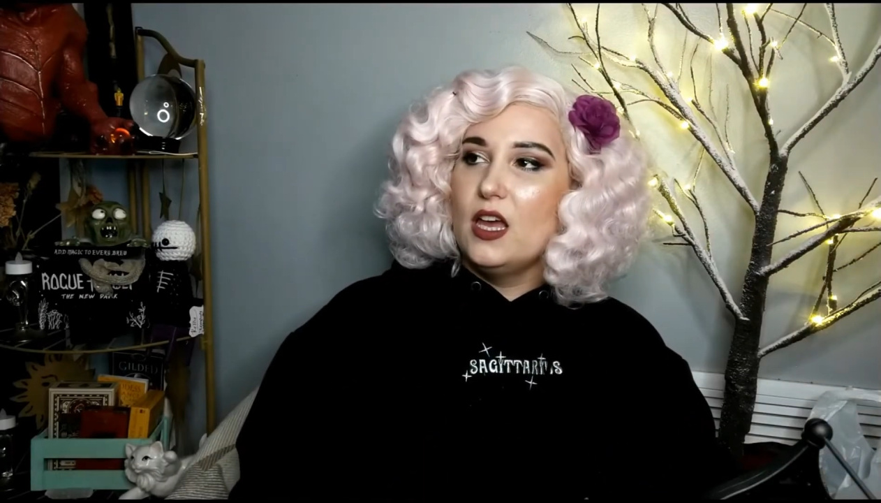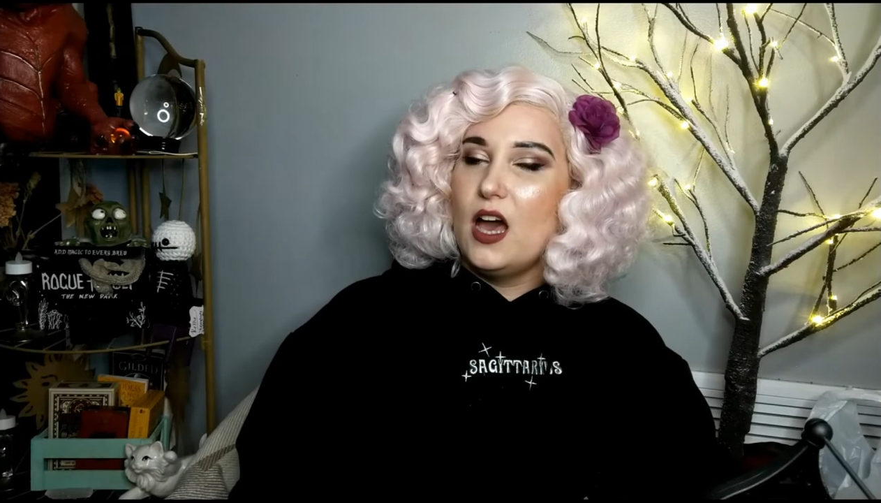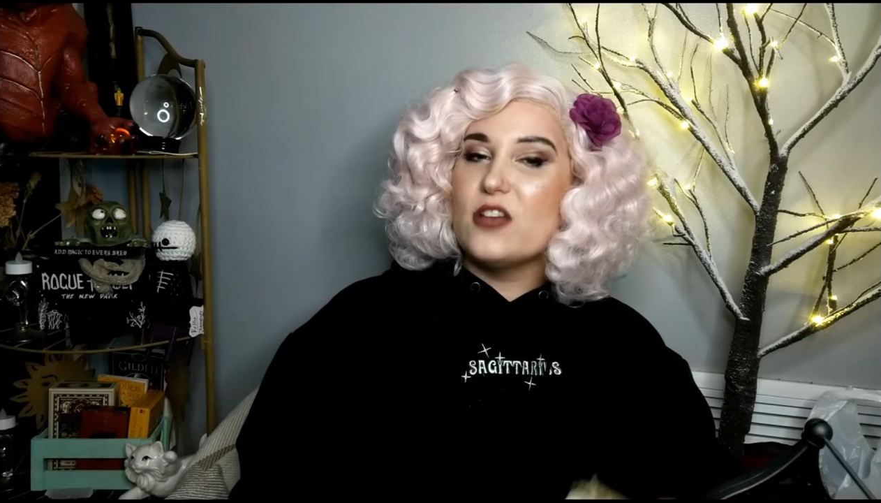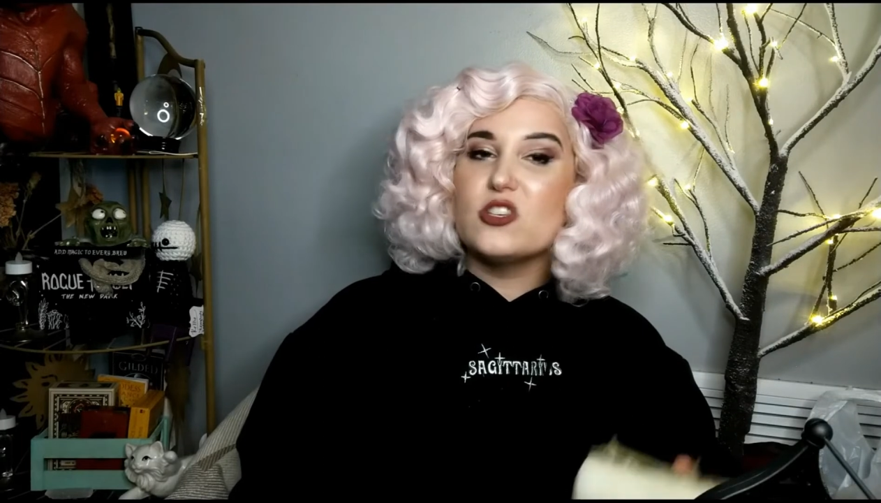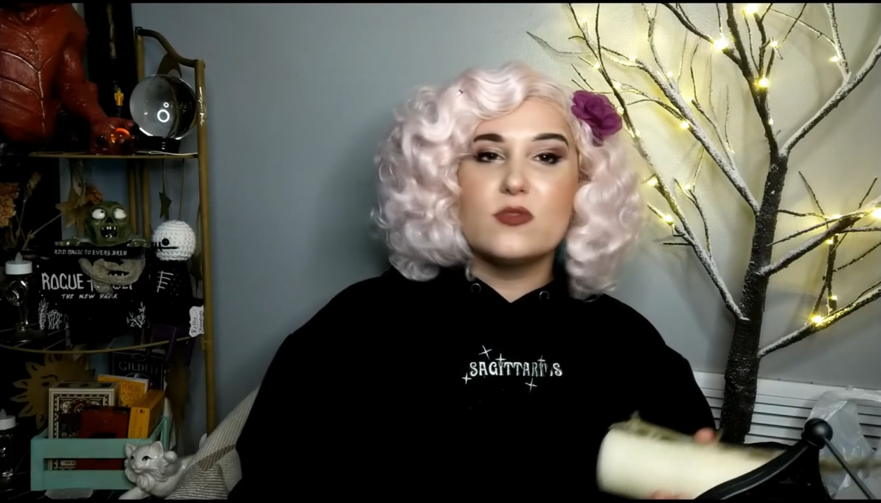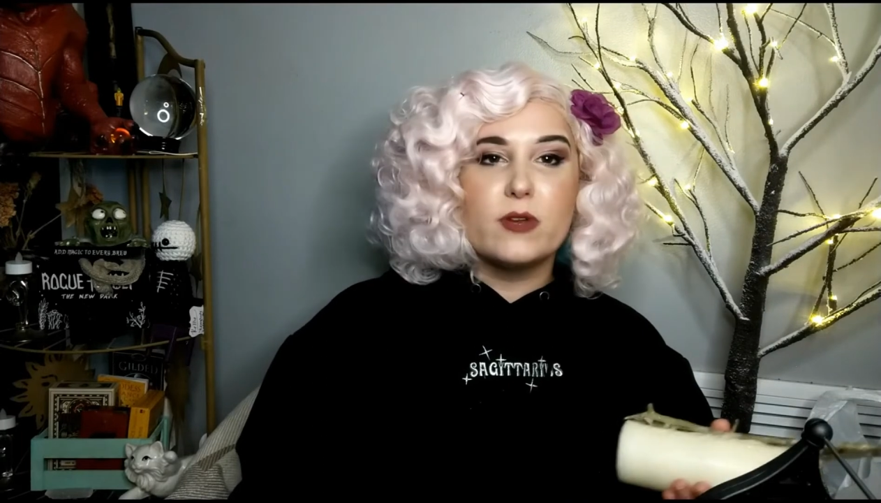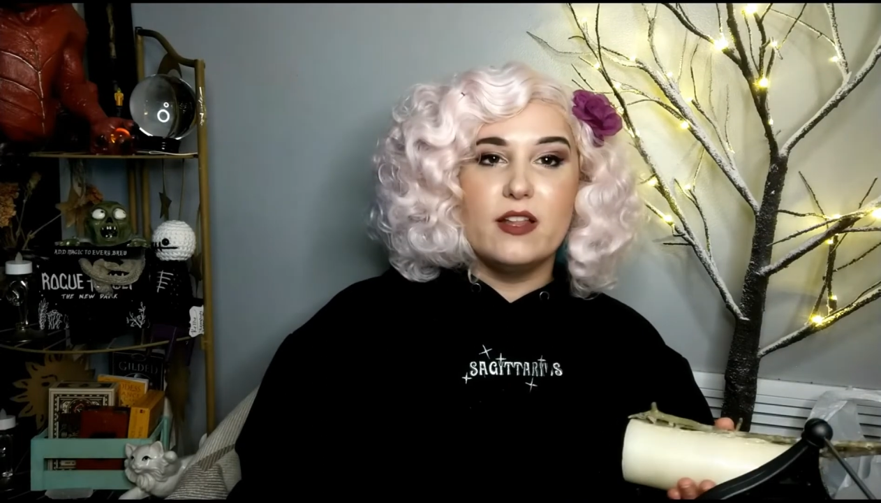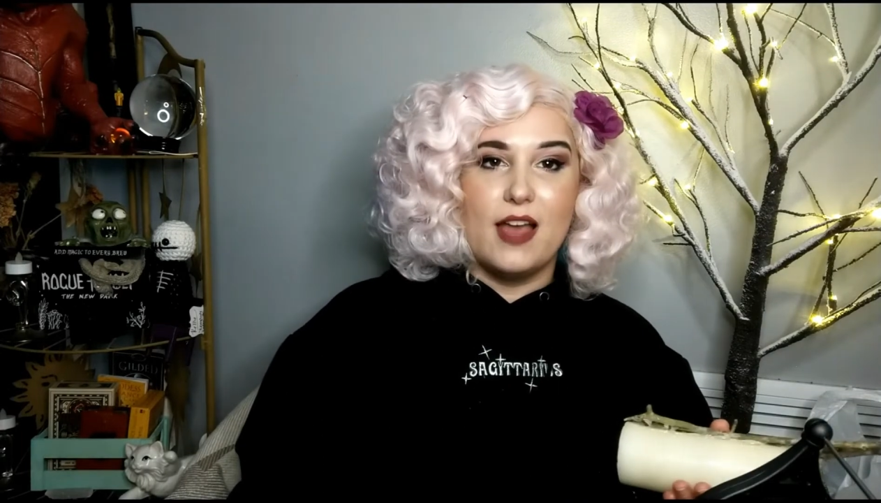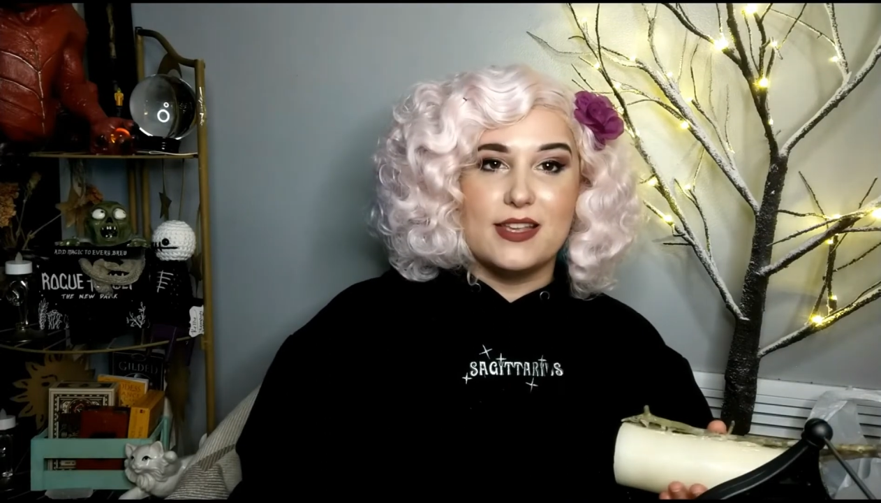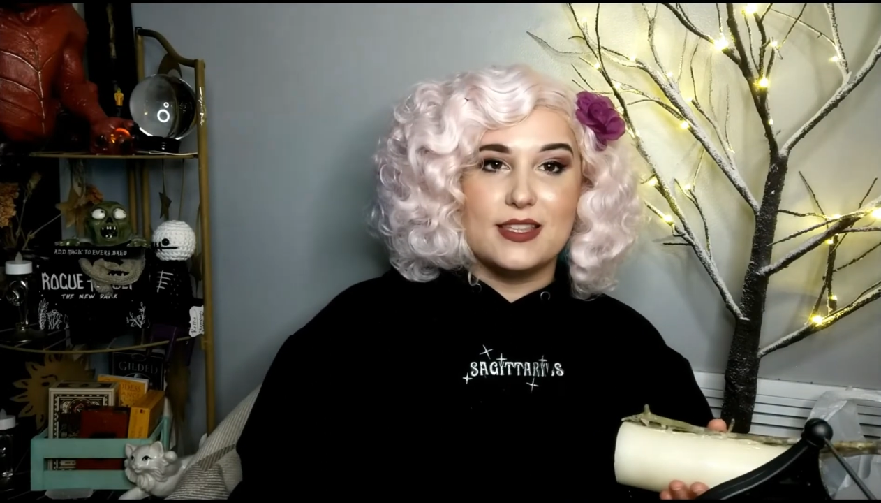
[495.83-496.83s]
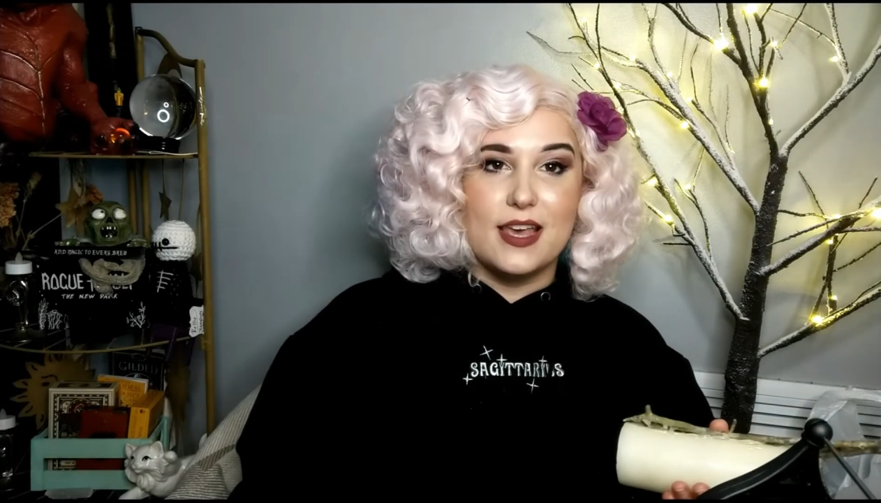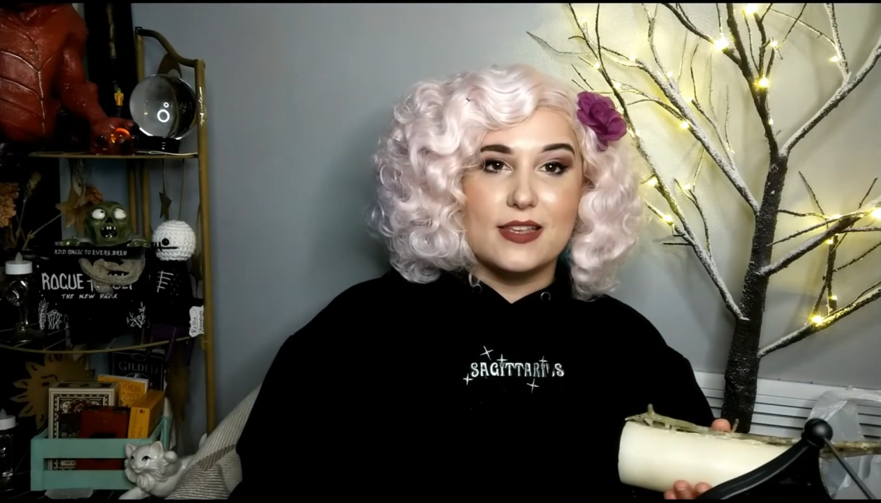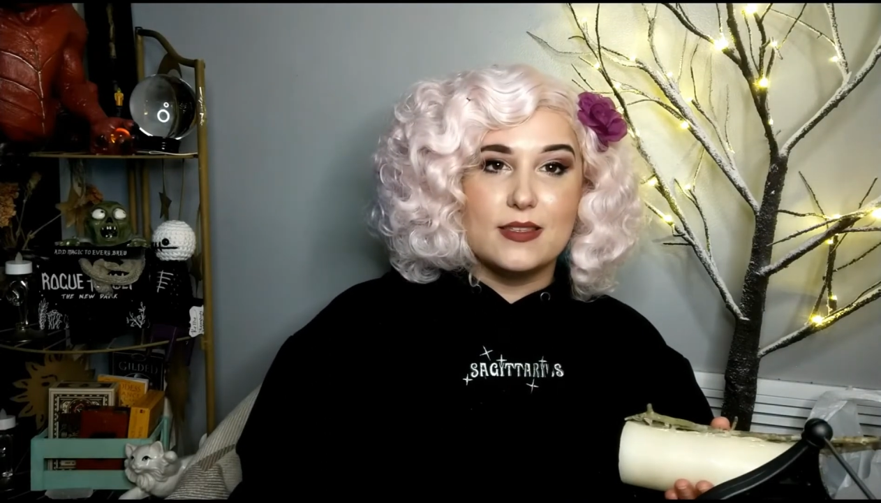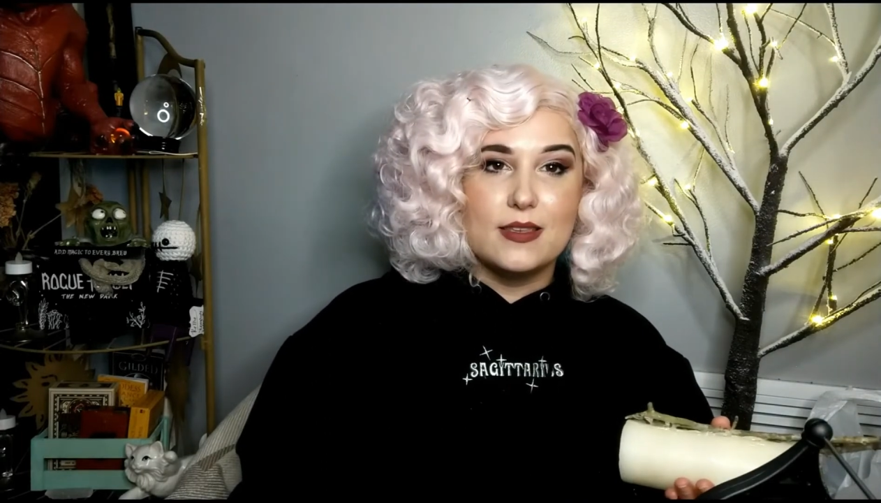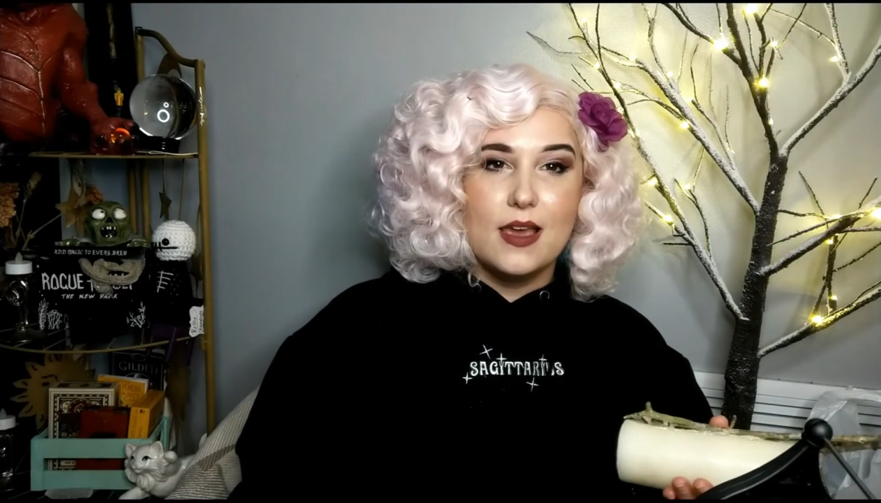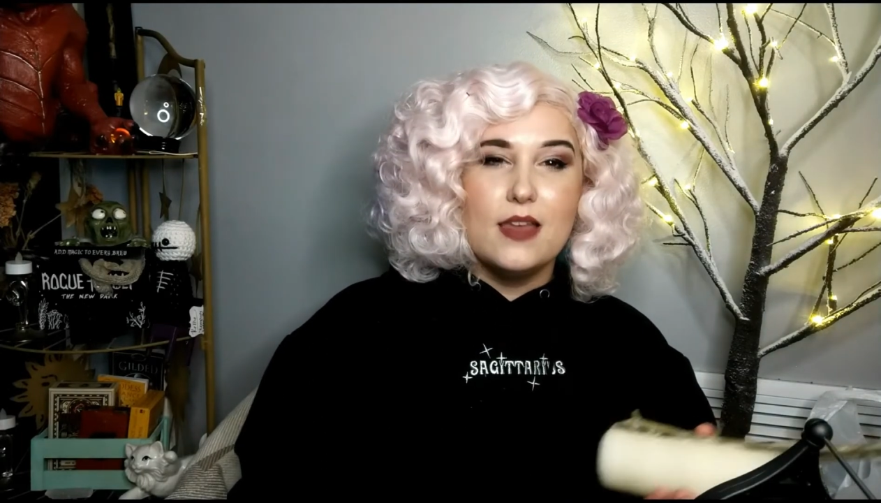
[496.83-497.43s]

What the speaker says: I just realized this.